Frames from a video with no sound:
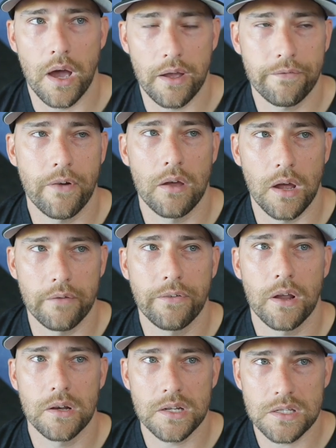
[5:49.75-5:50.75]
I
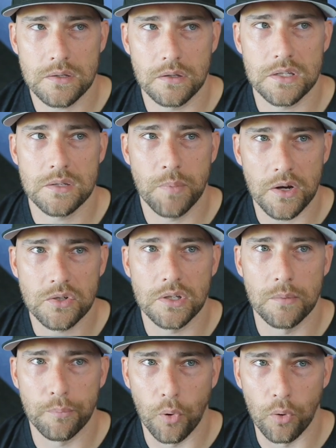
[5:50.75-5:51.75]
find it
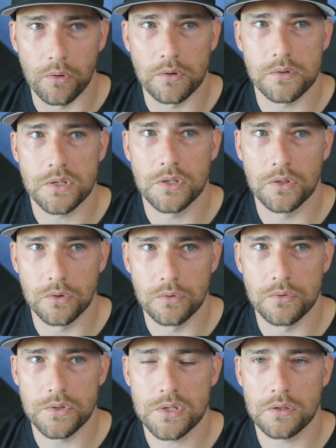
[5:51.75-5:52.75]
especially important to
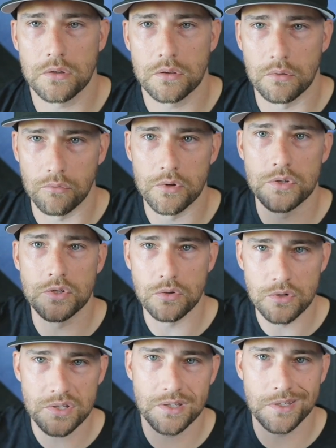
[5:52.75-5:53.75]
use the
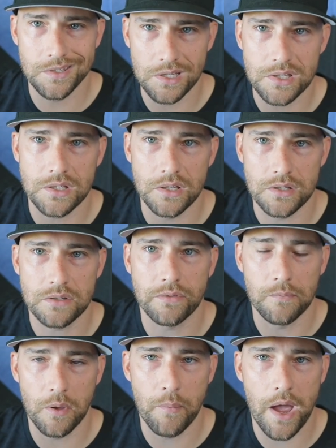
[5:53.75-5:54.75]
reduced distance
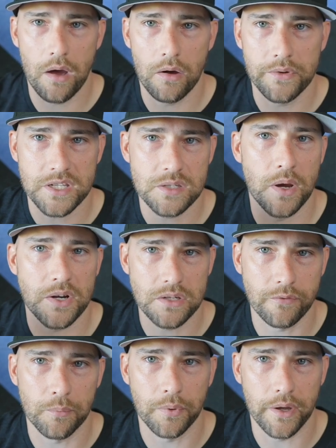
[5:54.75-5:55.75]
from the mound,
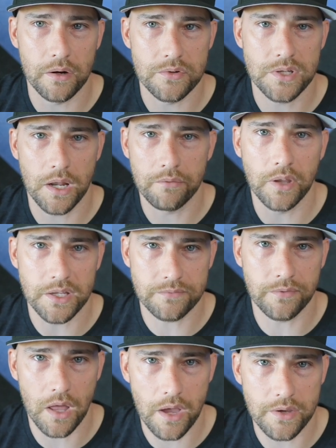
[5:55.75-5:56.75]
especially for players that have
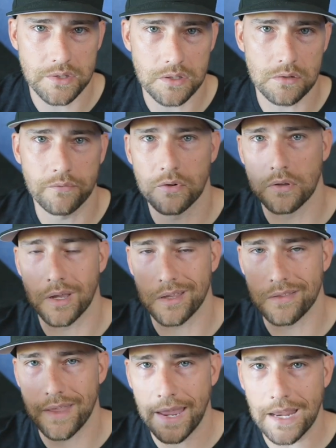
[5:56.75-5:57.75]
less velocity. So if you're
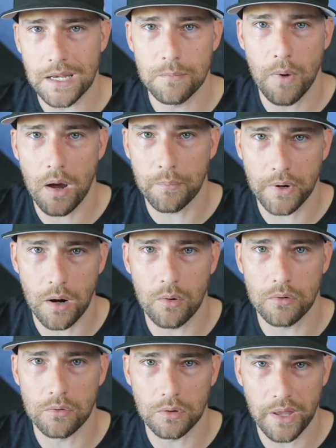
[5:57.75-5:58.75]
like in the 80 mile per
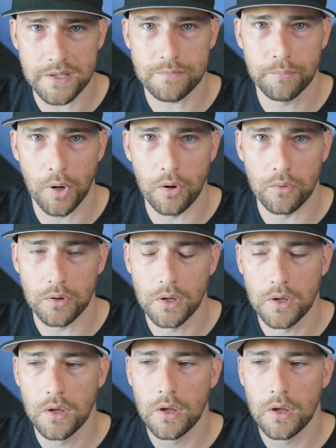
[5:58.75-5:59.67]
hour or less boat,